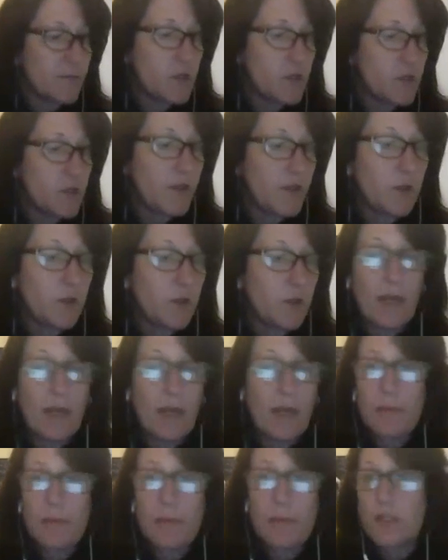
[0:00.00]
do you think you'd be
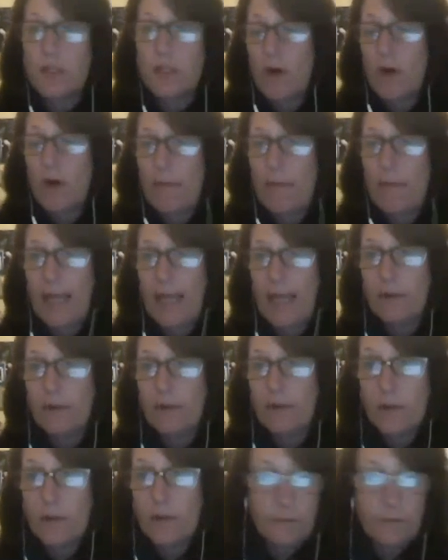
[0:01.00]
able to grab a
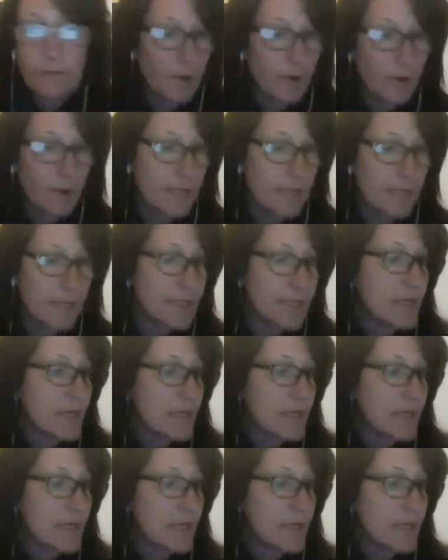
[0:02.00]
handful of friends